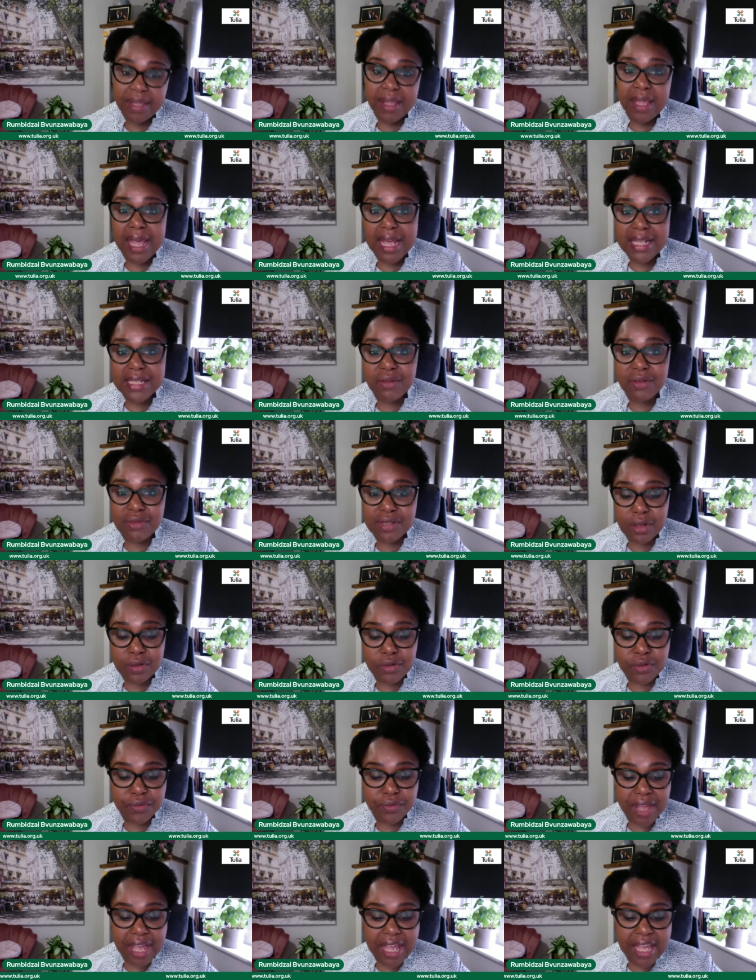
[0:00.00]
as a result
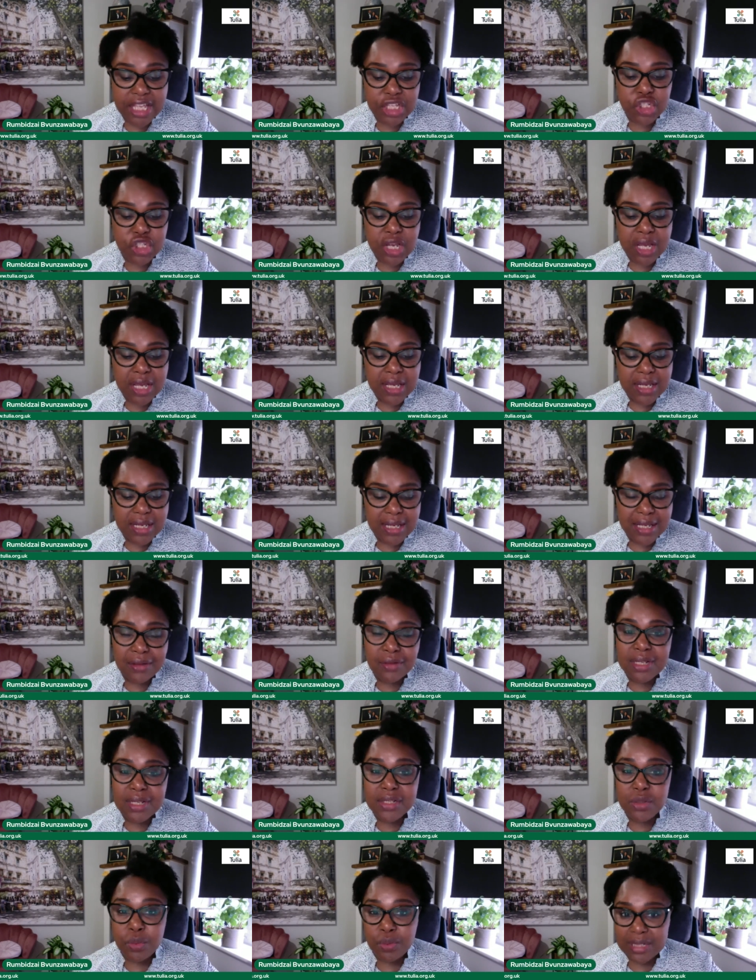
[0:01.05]
of age,
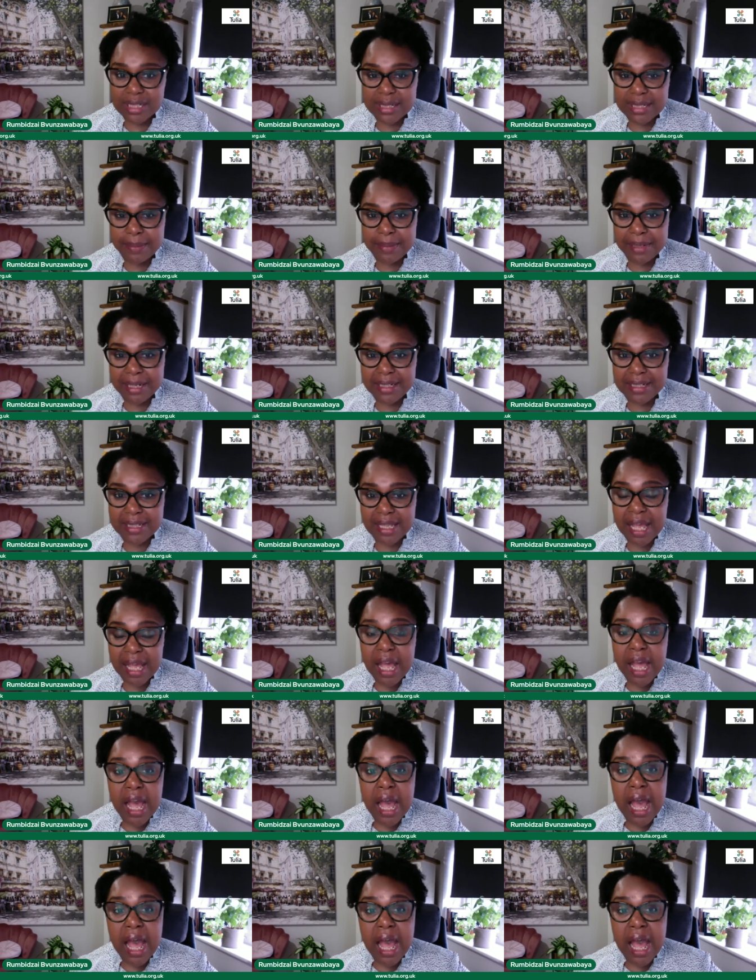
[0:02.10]
illness, or disability.